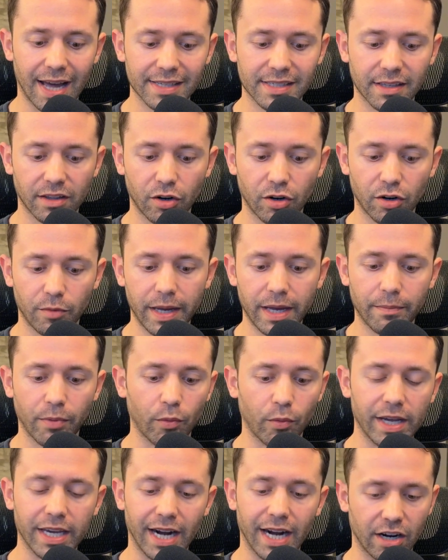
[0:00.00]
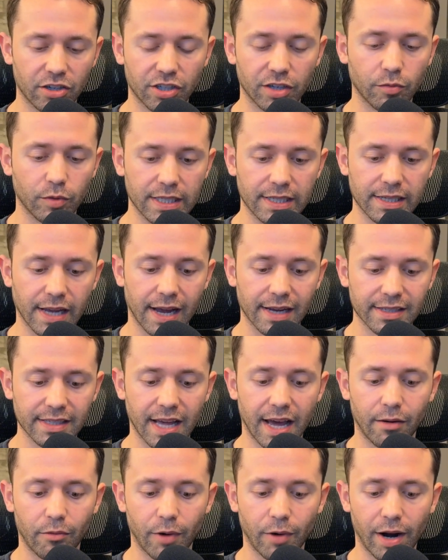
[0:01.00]
a little bit, but we can actually resize
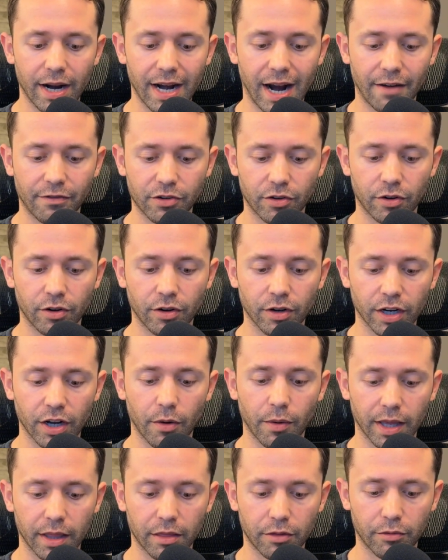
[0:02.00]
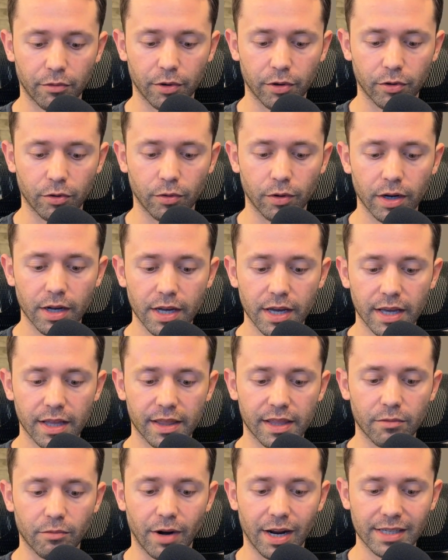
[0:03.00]
that right after going through
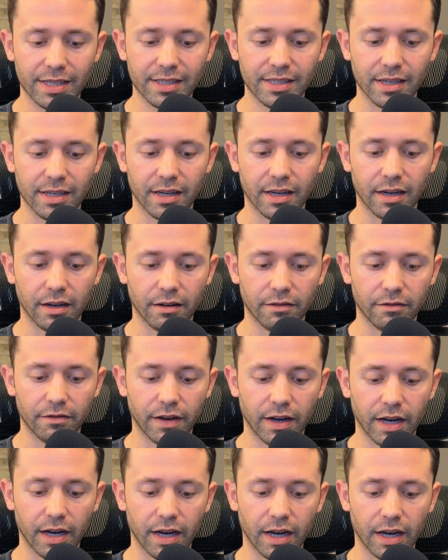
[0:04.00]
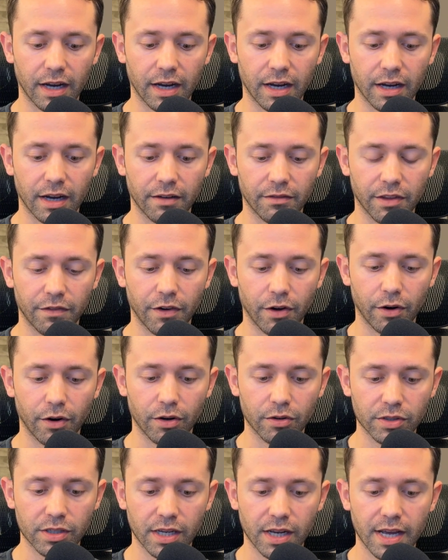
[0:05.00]
the rest of the
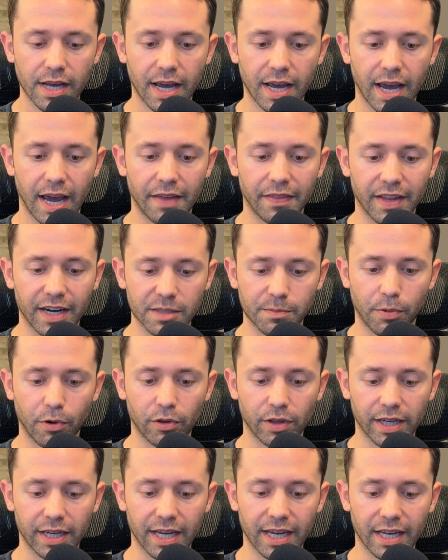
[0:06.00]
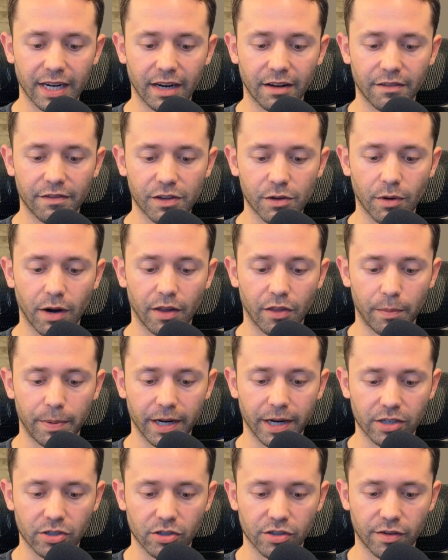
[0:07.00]
photos. And then it's pulling in a few other
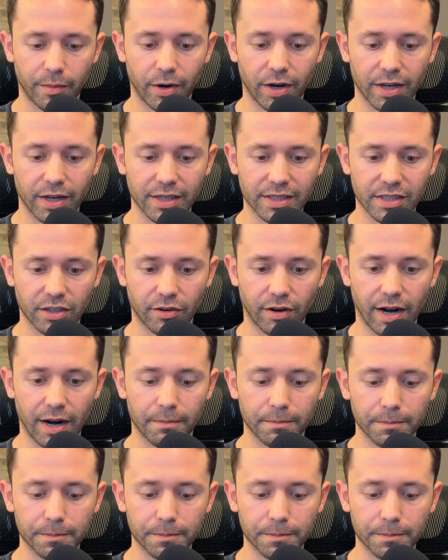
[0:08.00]
pictures from her Instagram.